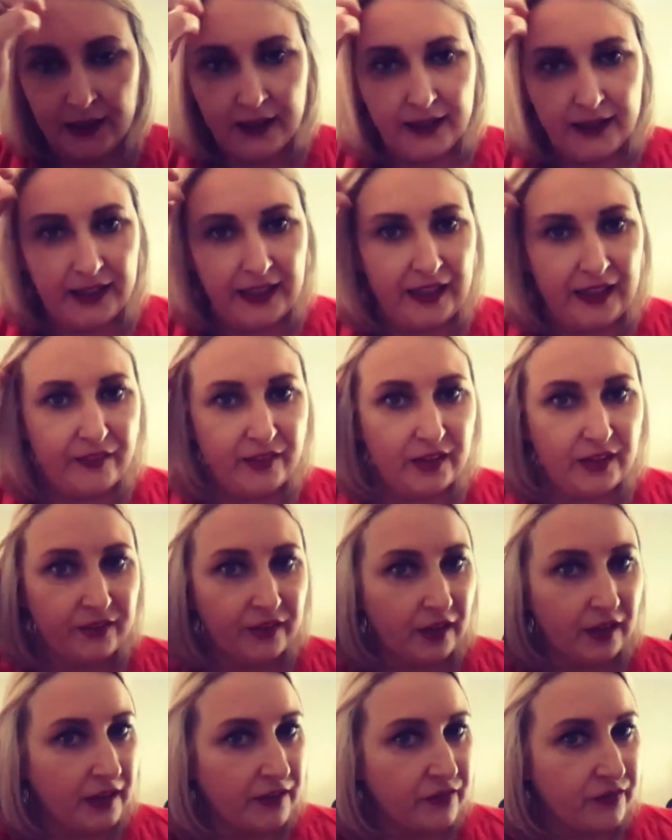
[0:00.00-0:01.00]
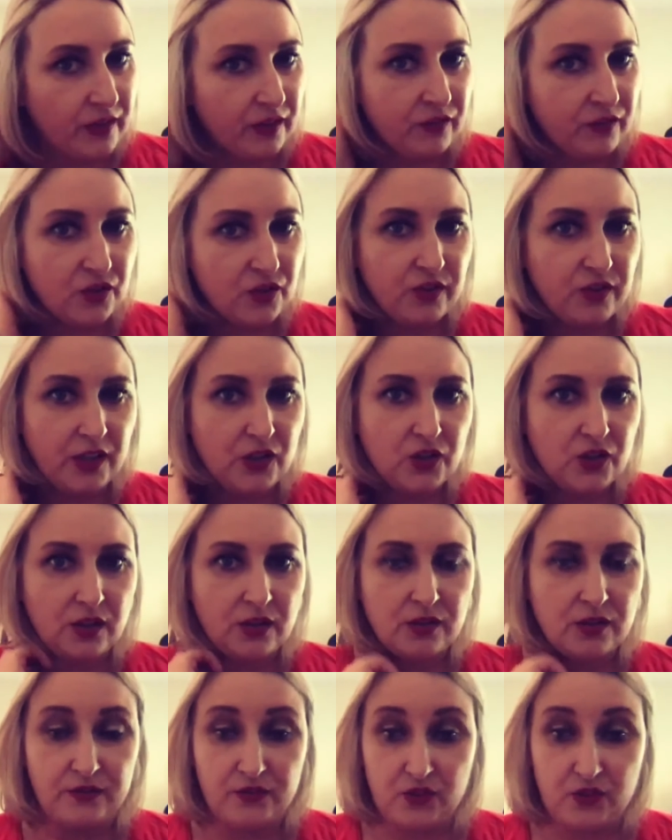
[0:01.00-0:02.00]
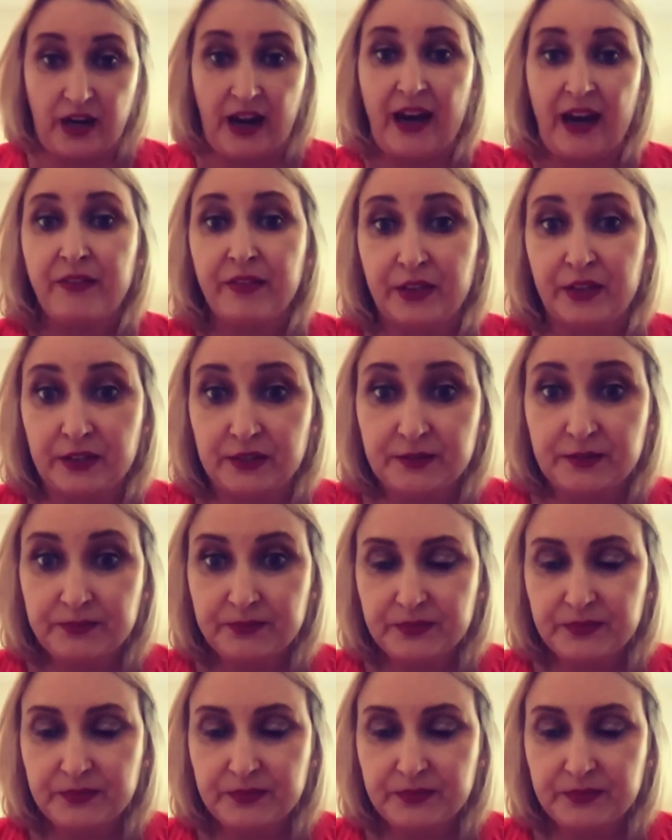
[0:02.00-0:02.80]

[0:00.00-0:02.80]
even if they lift the restrictions of travel,